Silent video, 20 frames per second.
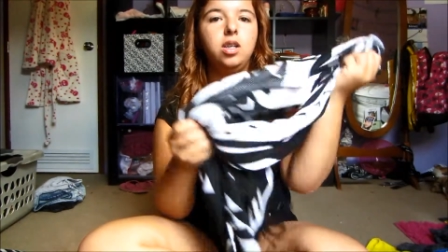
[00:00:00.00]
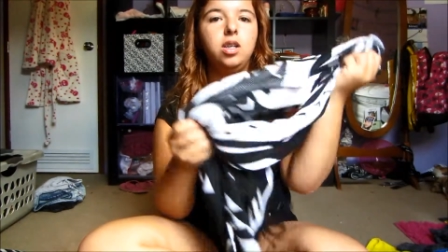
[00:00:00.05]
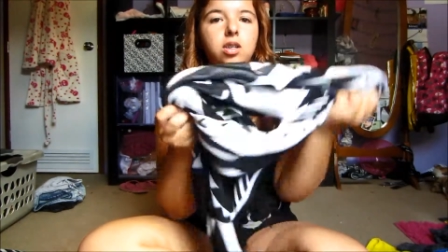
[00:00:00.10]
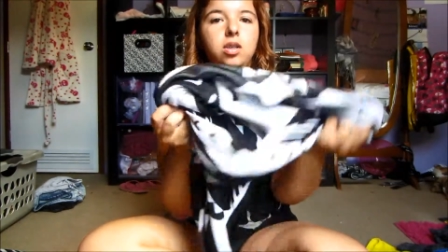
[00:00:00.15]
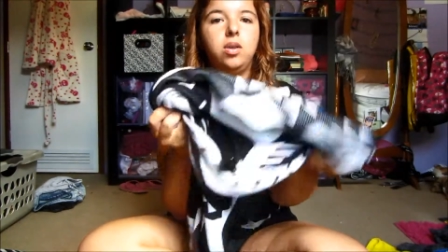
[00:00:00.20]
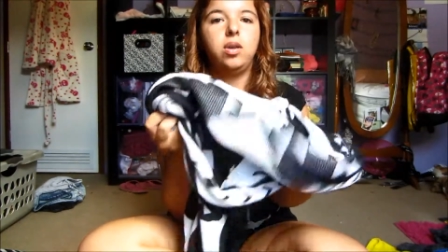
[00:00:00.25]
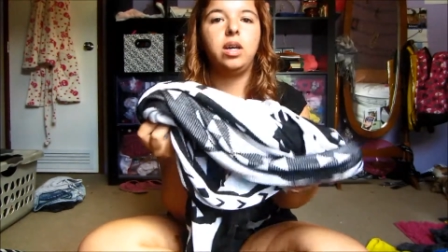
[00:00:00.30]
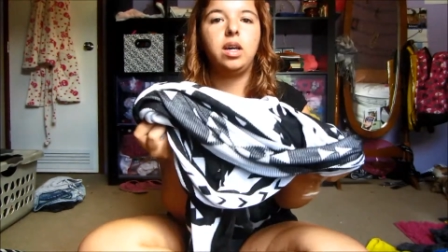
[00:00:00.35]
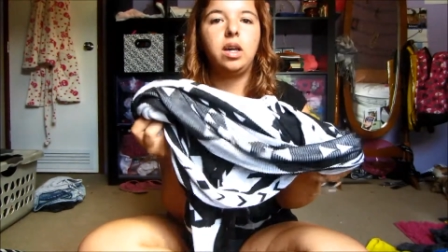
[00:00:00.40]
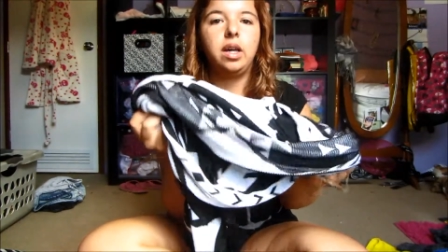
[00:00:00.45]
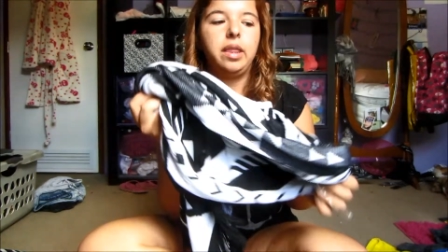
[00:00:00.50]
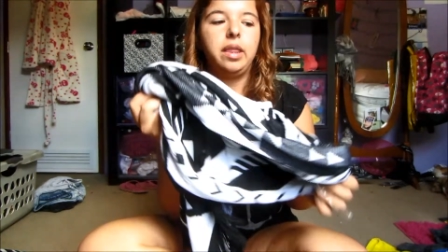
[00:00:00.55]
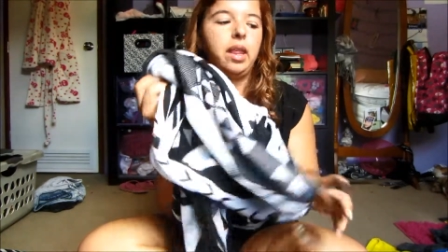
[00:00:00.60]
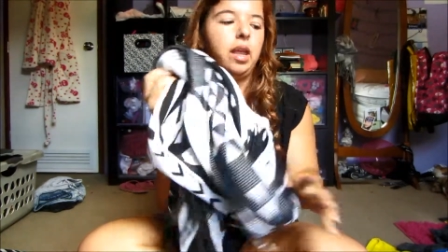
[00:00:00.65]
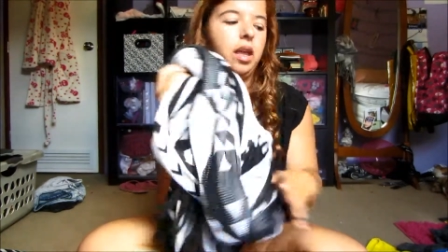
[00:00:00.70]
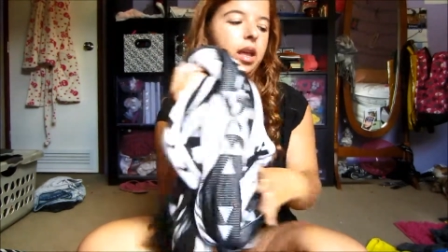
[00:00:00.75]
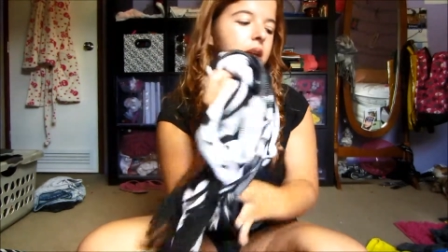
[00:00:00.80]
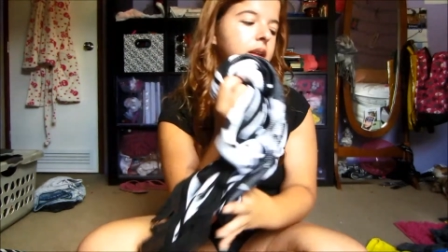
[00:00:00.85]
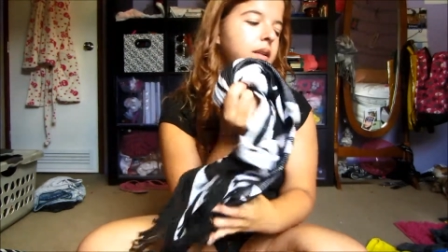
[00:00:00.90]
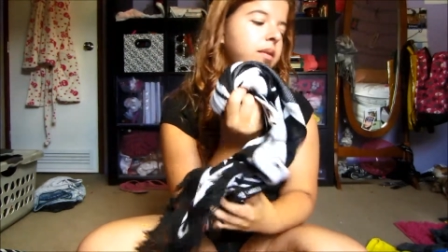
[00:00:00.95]
So I got
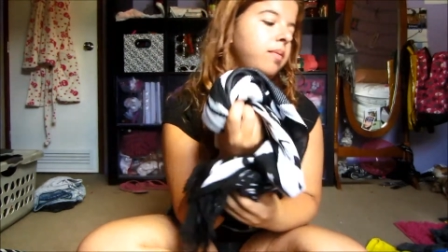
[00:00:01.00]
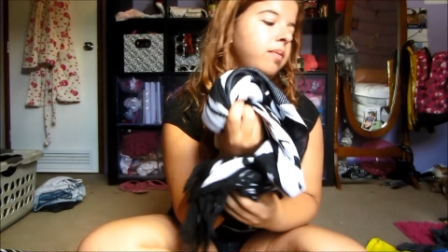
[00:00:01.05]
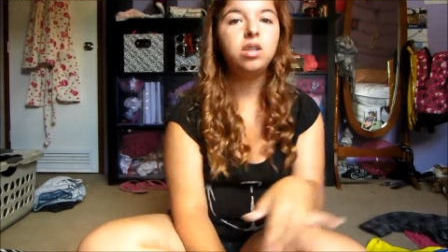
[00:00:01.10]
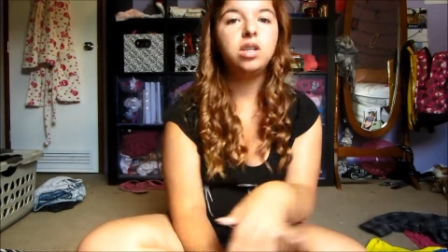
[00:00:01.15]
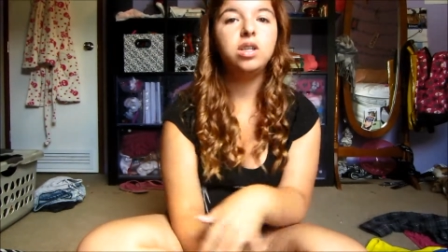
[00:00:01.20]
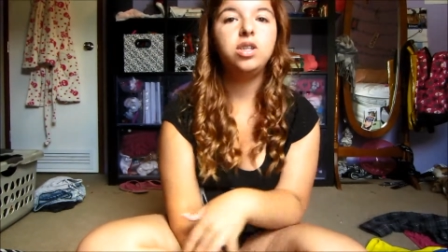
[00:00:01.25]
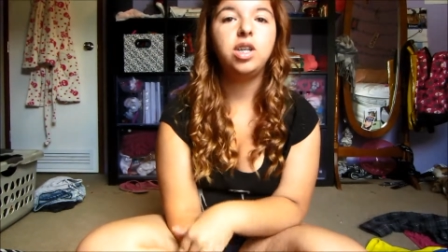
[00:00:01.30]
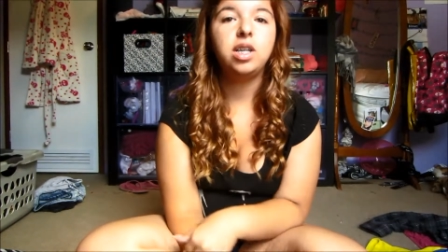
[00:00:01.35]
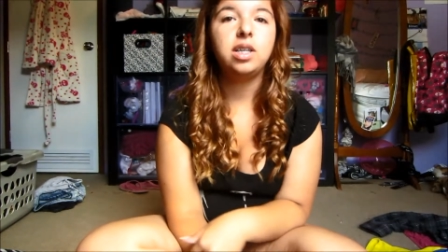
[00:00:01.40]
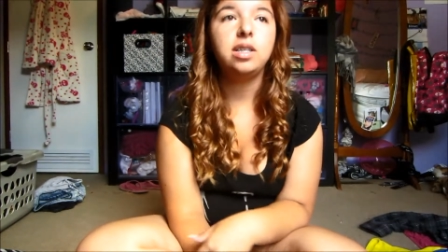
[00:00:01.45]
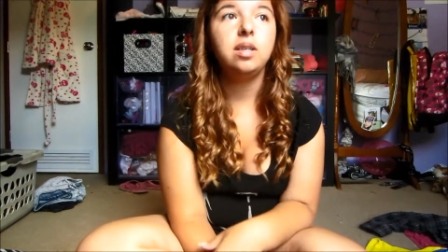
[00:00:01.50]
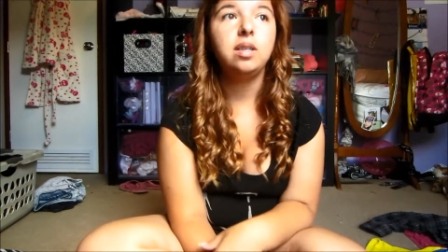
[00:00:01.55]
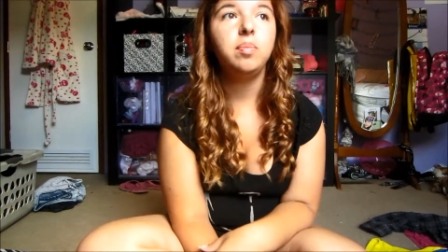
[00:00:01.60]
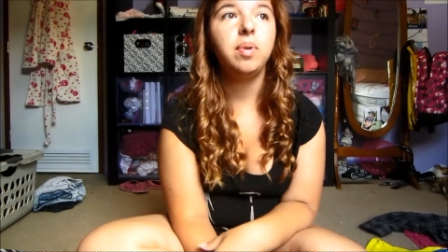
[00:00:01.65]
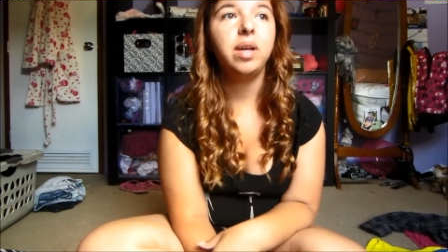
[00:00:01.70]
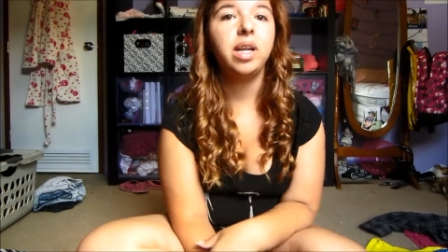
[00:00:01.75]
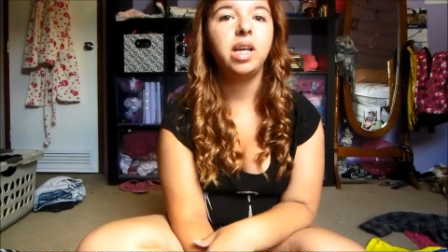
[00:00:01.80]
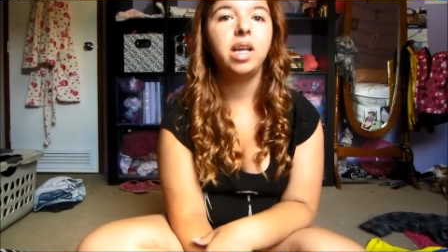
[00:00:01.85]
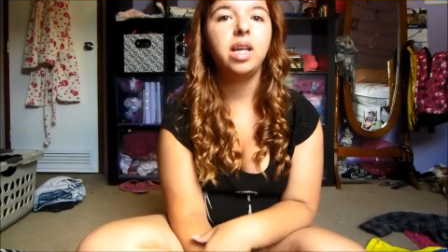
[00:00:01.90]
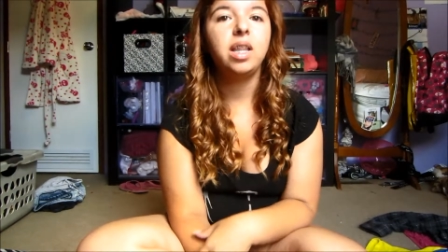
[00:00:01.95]
that. The
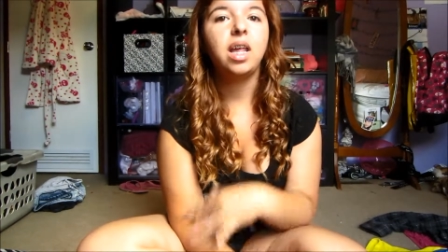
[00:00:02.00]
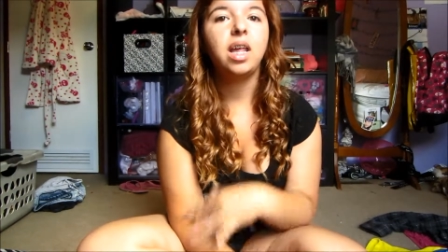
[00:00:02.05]
JCPenney,